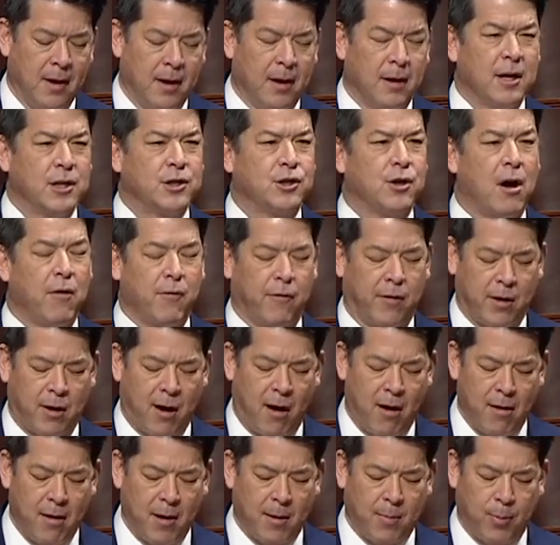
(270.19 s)
Let's all
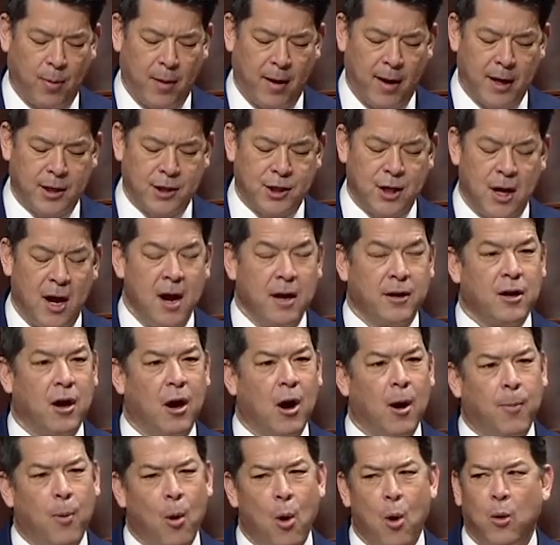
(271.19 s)
recall our pledge to
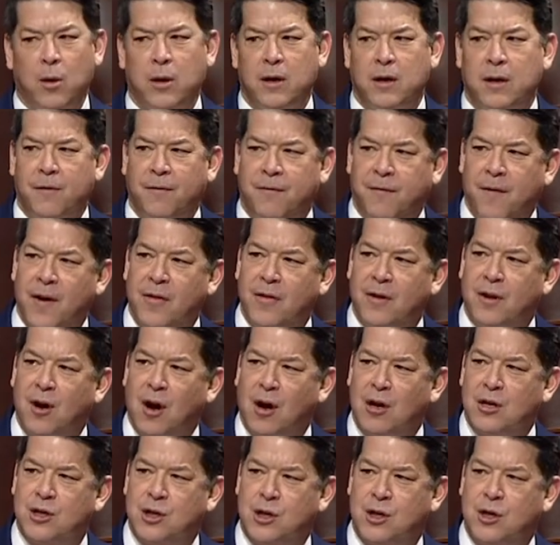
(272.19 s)
uphold and defend the
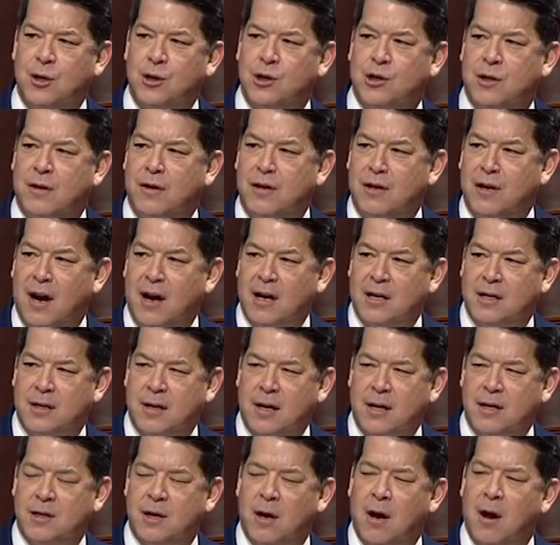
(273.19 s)
Constitution of the United
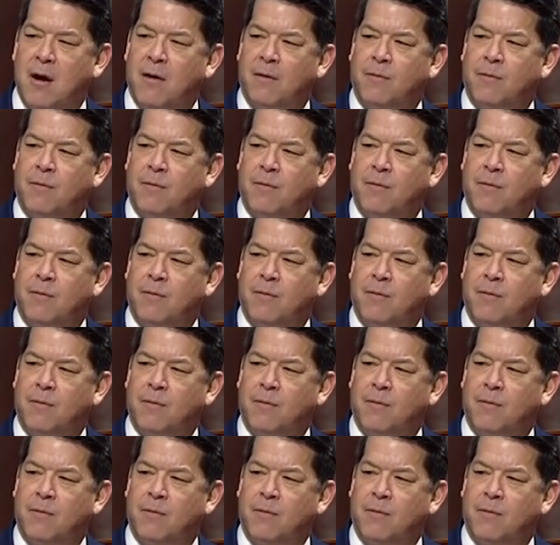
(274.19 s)
States